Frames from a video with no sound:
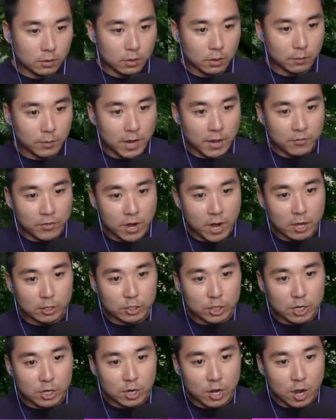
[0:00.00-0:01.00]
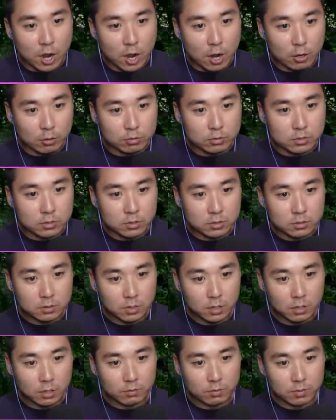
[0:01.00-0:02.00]
Come on. There she goes.
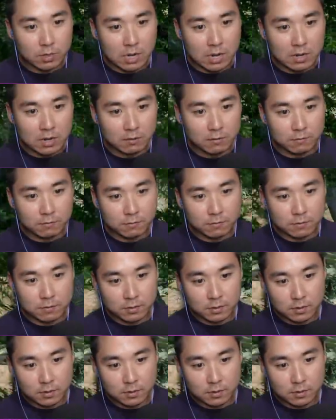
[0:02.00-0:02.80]
Oh, kind of.